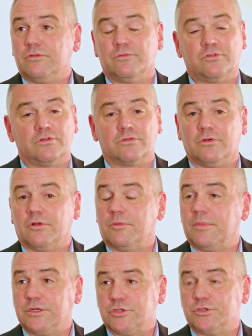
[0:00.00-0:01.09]
You've just got to
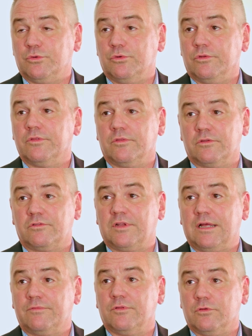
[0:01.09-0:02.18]
make sure that the
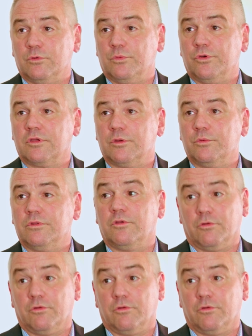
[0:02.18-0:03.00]
staff that you're working with,